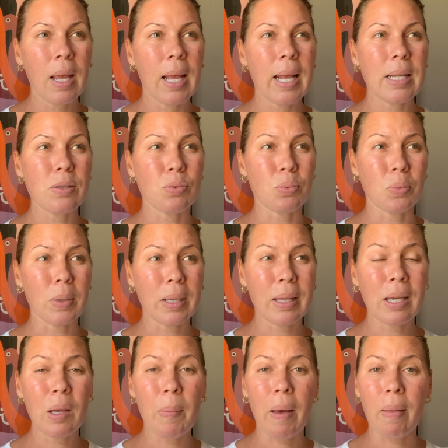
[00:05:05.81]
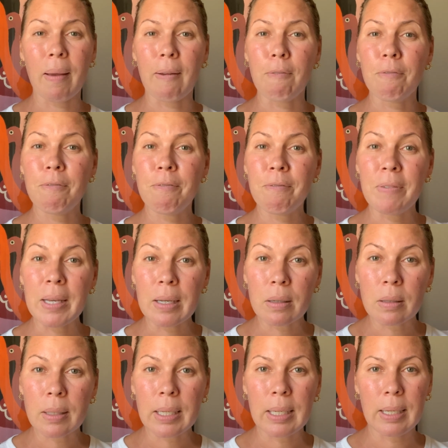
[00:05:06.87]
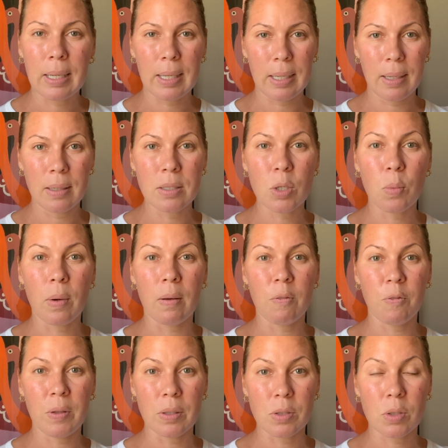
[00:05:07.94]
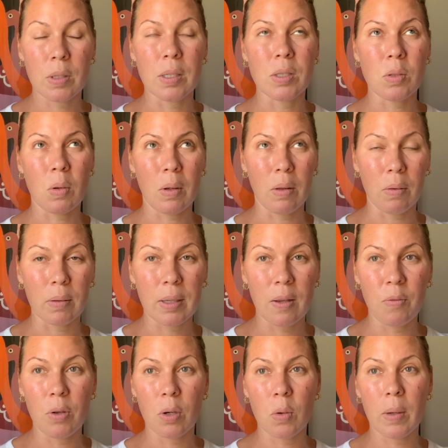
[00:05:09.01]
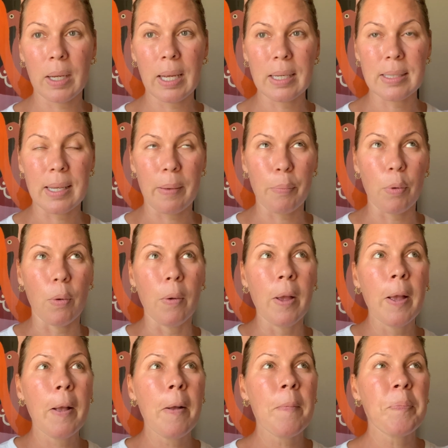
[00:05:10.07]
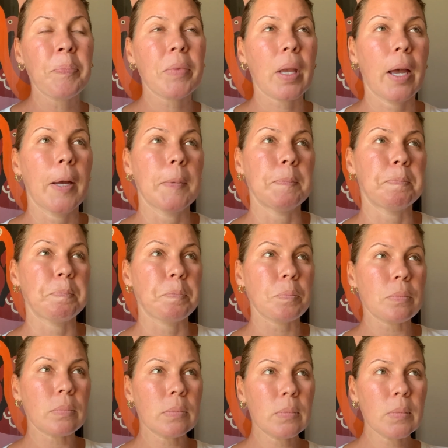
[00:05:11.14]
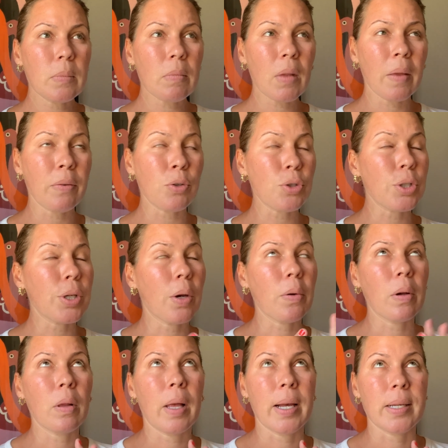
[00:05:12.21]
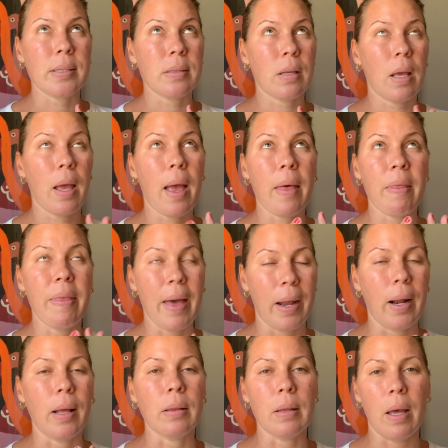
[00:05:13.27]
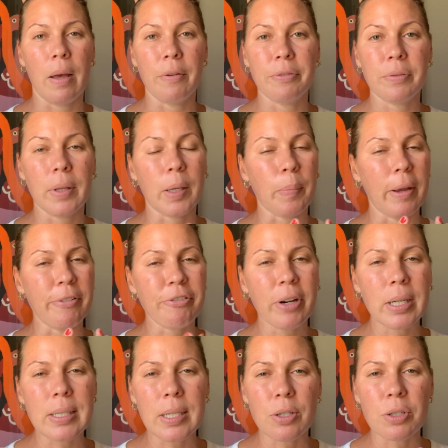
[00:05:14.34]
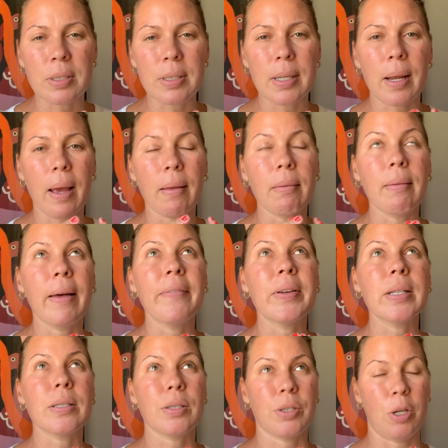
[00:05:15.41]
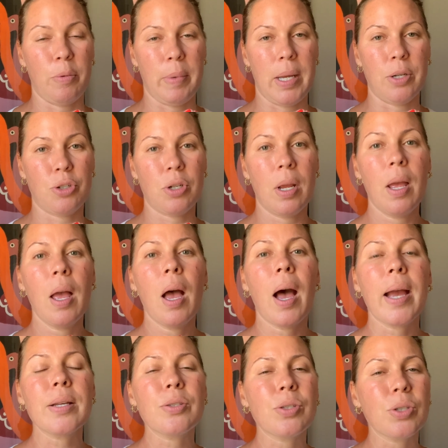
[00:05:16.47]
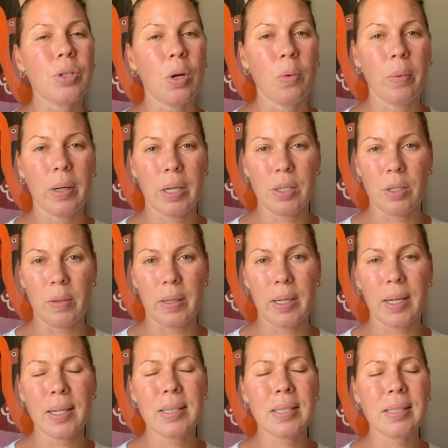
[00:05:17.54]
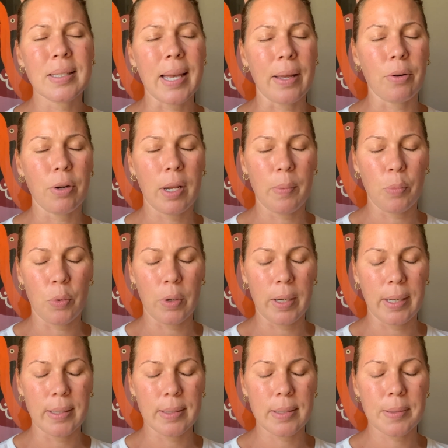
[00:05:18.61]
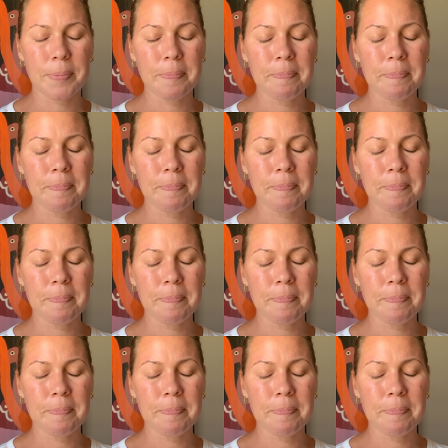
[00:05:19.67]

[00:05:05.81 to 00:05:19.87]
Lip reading: It's really about like feeling into what feels good. So I'll give you a quick example. There's a yoga class that I love. Like my friend teaches it. I love it so much. I so want to do it. It's Saturday mornings.